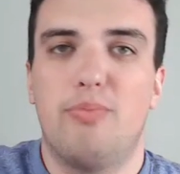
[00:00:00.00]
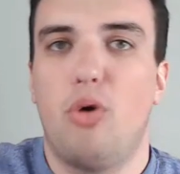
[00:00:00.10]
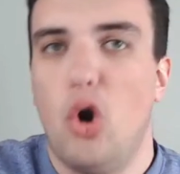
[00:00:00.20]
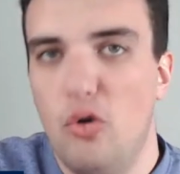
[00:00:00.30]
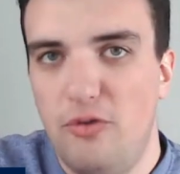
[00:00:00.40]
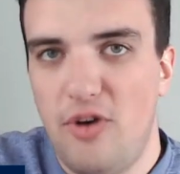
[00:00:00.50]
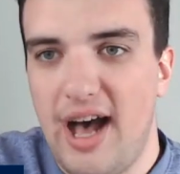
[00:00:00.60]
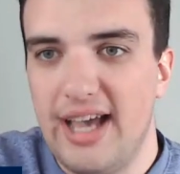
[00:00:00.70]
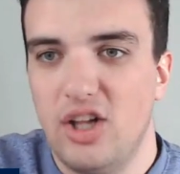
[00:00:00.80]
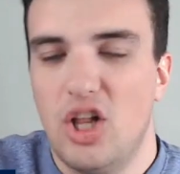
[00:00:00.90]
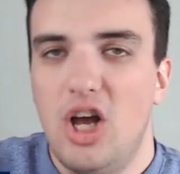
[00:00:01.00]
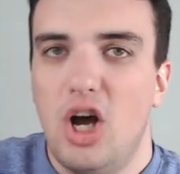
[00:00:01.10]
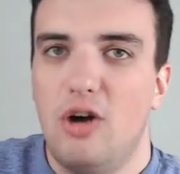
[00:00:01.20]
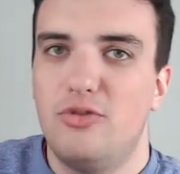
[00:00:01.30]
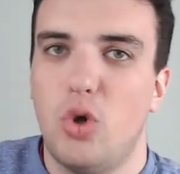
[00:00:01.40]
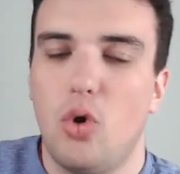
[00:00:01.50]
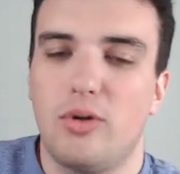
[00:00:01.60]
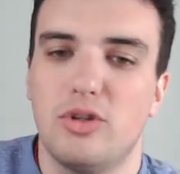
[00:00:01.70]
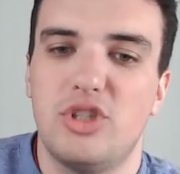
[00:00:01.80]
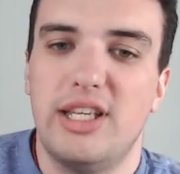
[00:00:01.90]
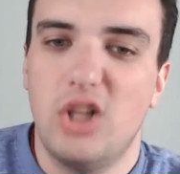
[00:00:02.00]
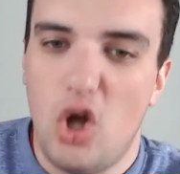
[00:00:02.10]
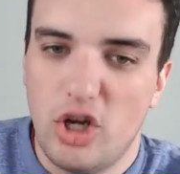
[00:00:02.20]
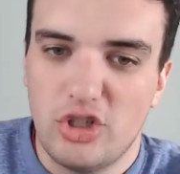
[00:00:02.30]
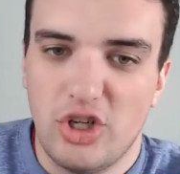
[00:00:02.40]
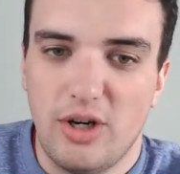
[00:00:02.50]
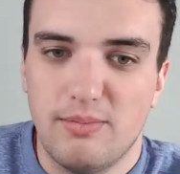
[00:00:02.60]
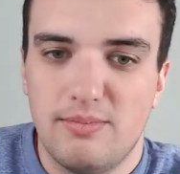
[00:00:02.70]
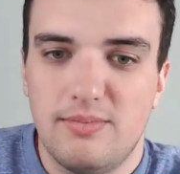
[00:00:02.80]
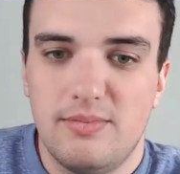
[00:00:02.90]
profile of Torkelson long term?